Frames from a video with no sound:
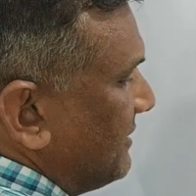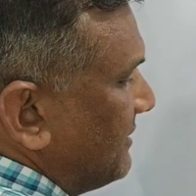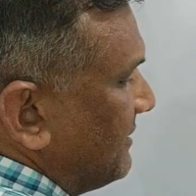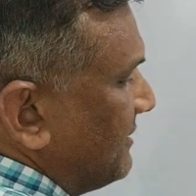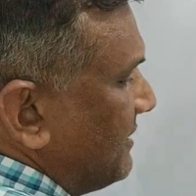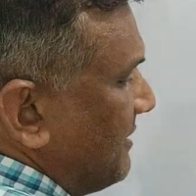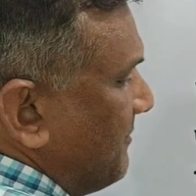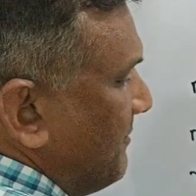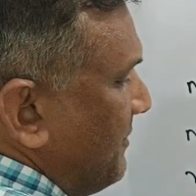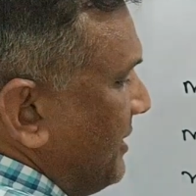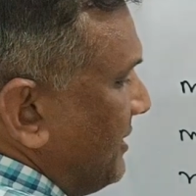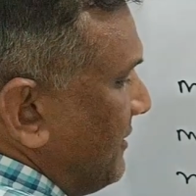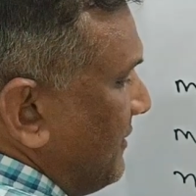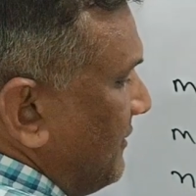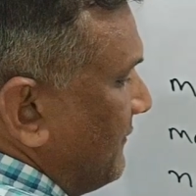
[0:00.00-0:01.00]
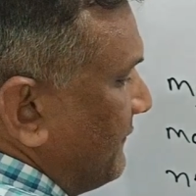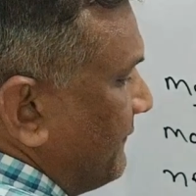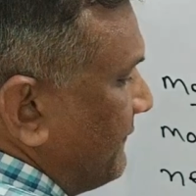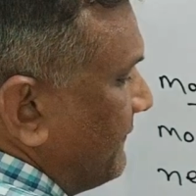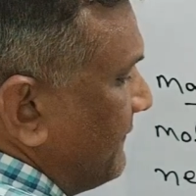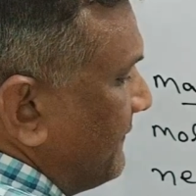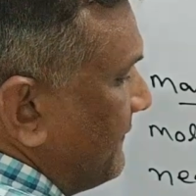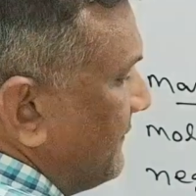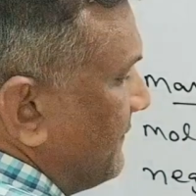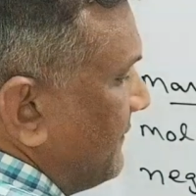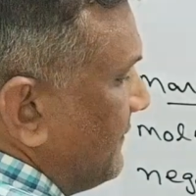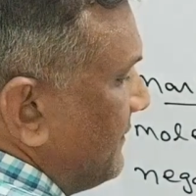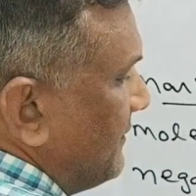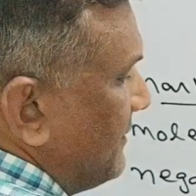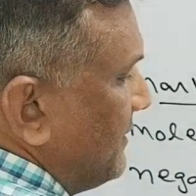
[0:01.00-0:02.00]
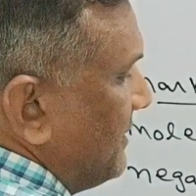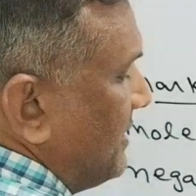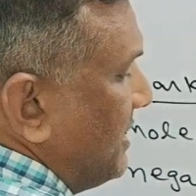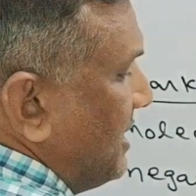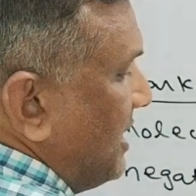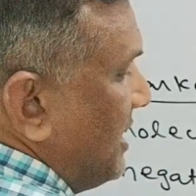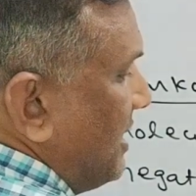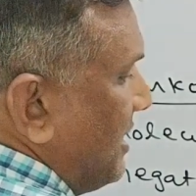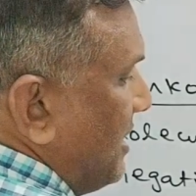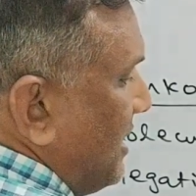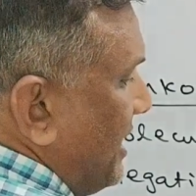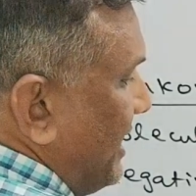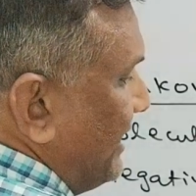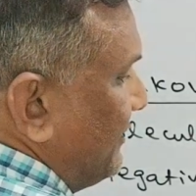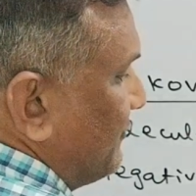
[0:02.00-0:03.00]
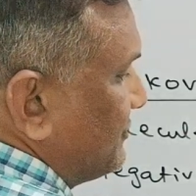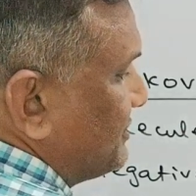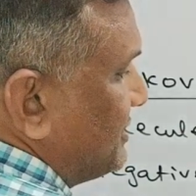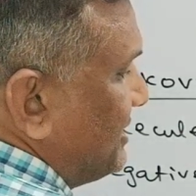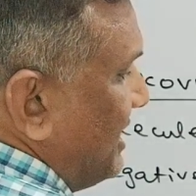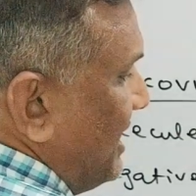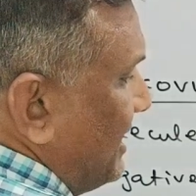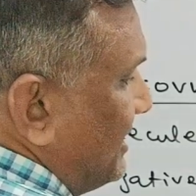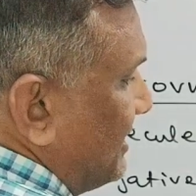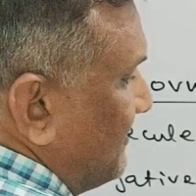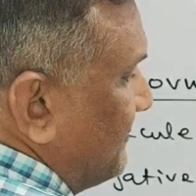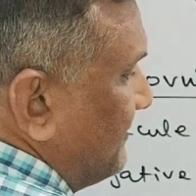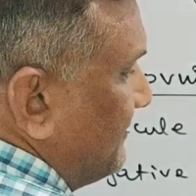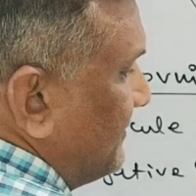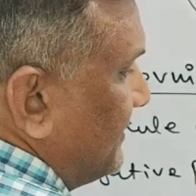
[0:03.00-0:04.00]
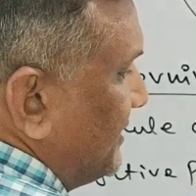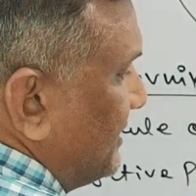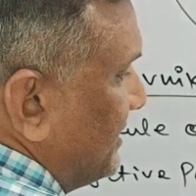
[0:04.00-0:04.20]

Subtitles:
number of hydrogen atom